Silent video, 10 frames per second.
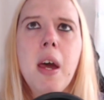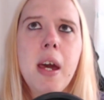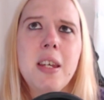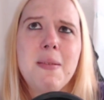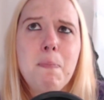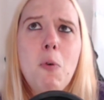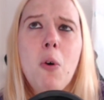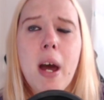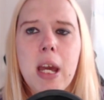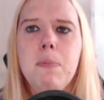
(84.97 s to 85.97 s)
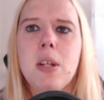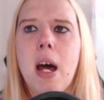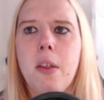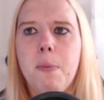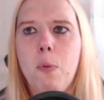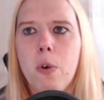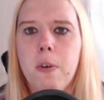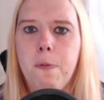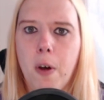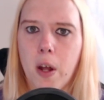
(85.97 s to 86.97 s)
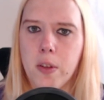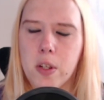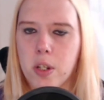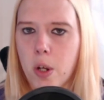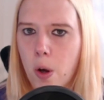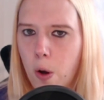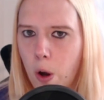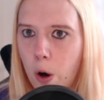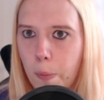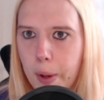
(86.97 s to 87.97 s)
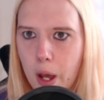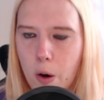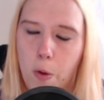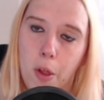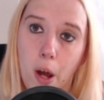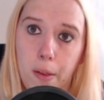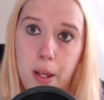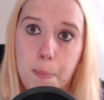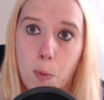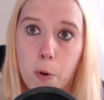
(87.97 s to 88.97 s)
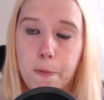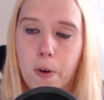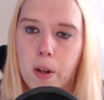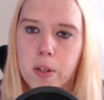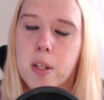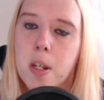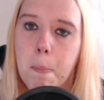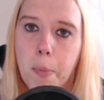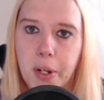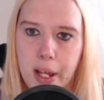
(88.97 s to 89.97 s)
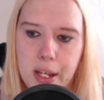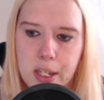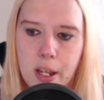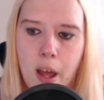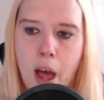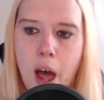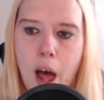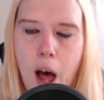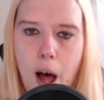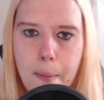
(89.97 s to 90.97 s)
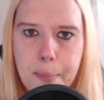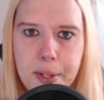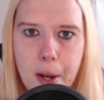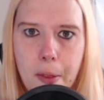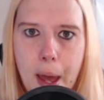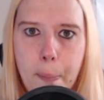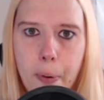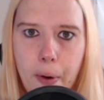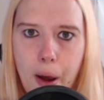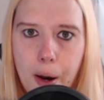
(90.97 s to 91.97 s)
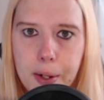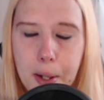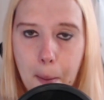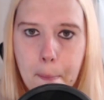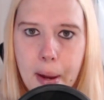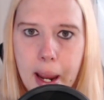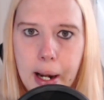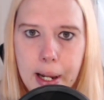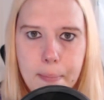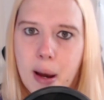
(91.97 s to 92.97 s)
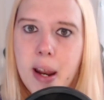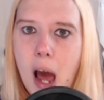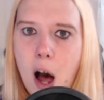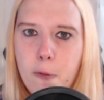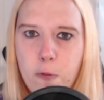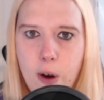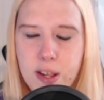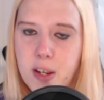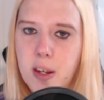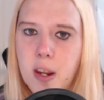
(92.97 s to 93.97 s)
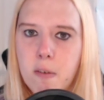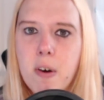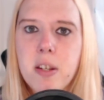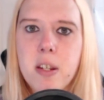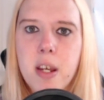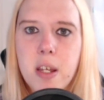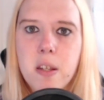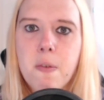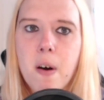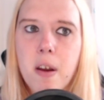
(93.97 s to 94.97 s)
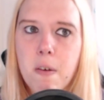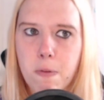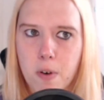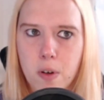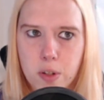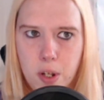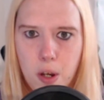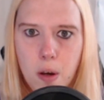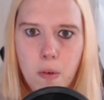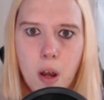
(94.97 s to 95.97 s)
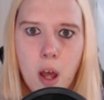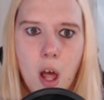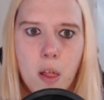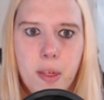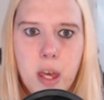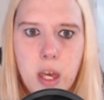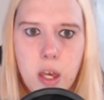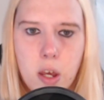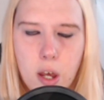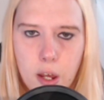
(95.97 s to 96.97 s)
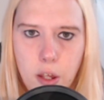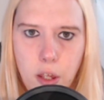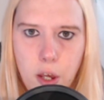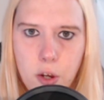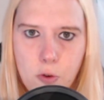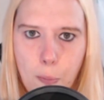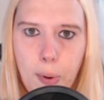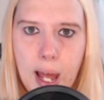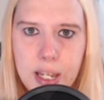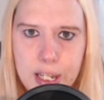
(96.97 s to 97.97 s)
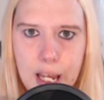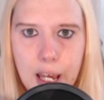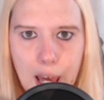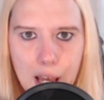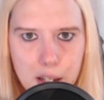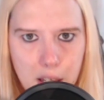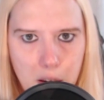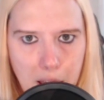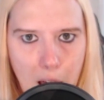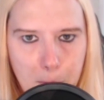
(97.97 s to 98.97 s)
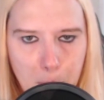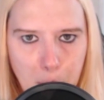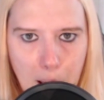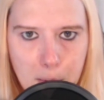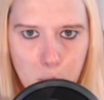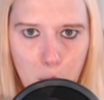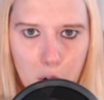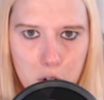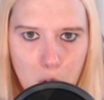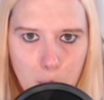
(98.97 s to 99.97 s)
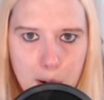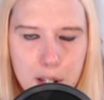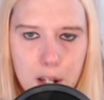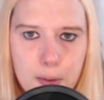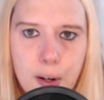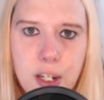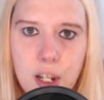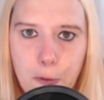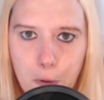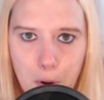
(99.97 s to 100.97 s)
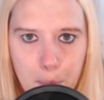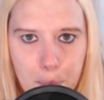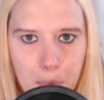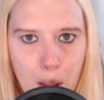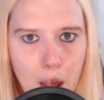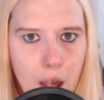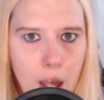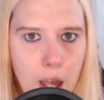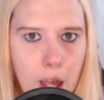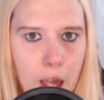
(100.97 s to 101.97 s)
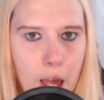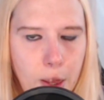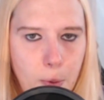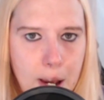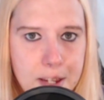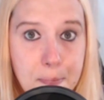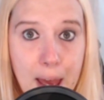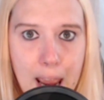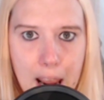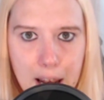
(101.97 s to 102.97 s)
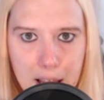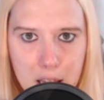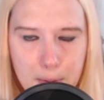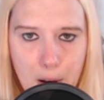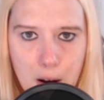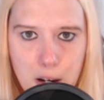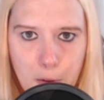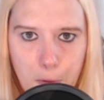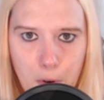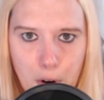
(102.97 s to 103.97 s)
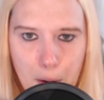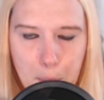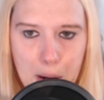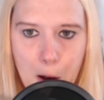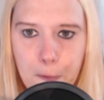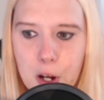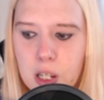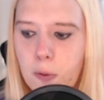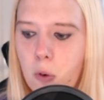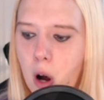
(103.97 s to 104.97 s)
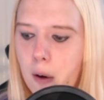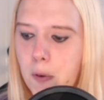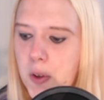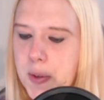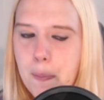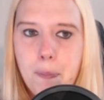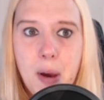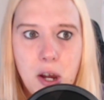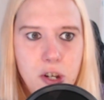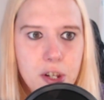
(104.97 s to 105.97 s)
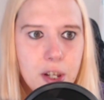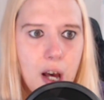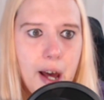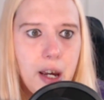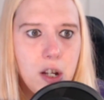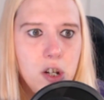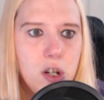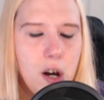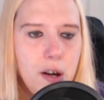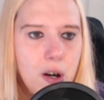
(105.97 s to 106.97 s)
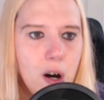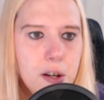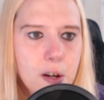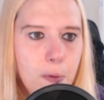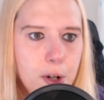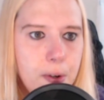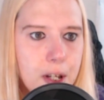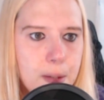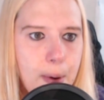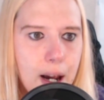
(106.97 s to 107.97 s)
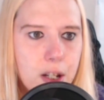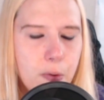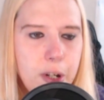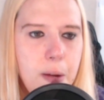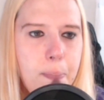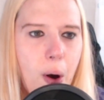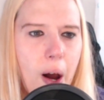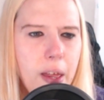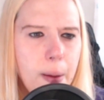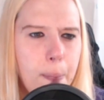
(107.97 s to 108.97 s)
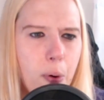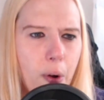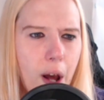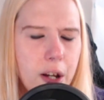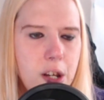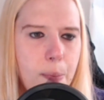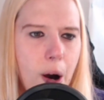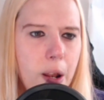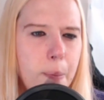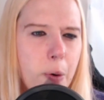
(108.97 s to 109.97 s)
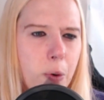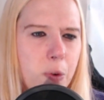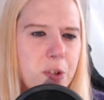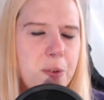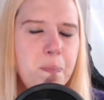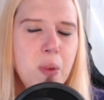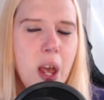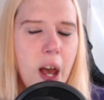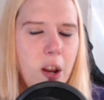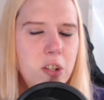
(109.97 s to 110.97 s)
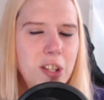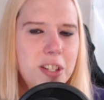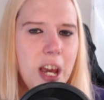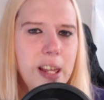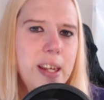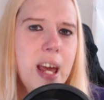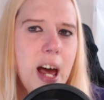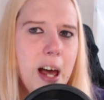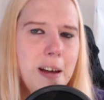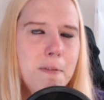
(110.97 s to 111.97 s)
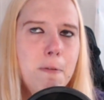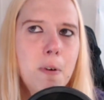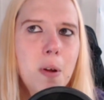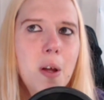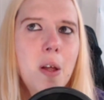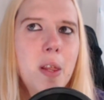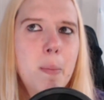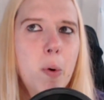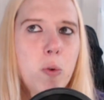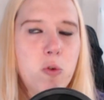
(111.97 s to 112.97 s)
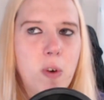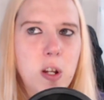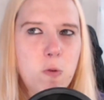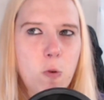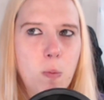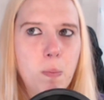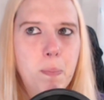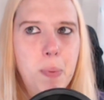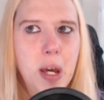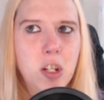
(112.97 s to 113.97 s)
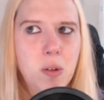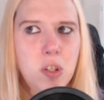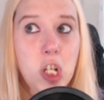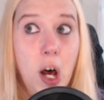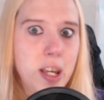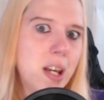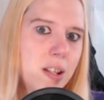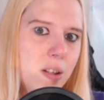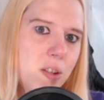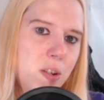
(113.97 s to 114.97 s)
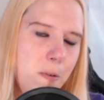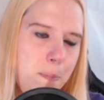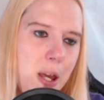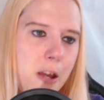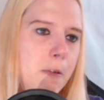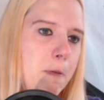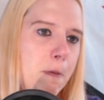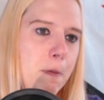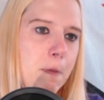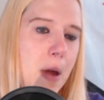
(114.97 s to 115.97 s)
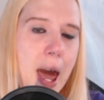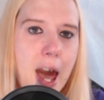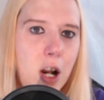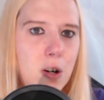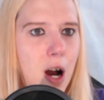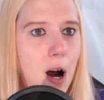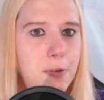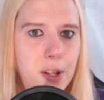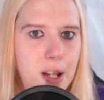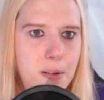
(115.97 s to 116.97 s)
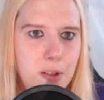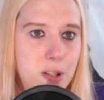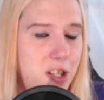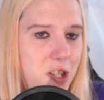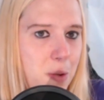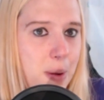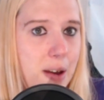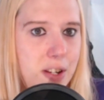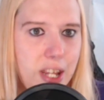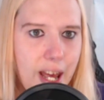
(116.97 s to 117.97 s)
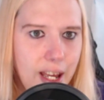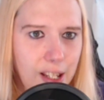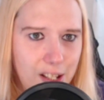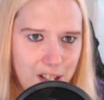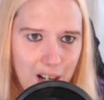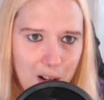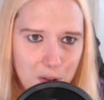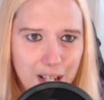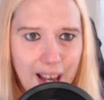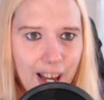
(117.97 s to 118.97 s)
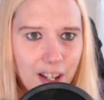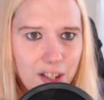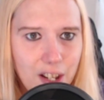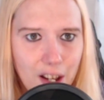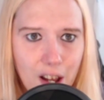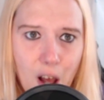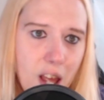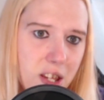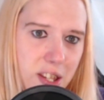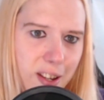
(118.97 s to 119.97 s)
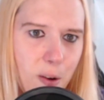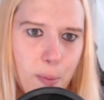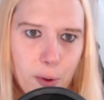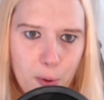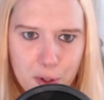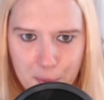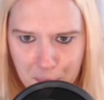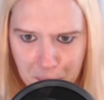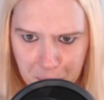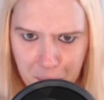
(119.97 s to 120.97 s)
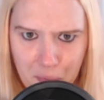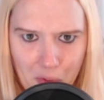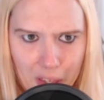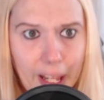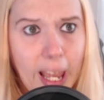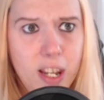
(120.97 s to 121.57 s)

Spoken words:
it's more aimed at the more advanced hobbyer or the more advanced modelist. So their products are mainly made out of resin, and resin is very different to the usual plastic kits that you get from Games Workshop. Resin is very different, and the way it's made is very different. Now, first of all, I've got some pictures I can show you guys of what to expect. So when you buy the products, you buy the models, and I should say their models range from big Titans to big aircraft, and then super heavy tanks to little tanks to single models. And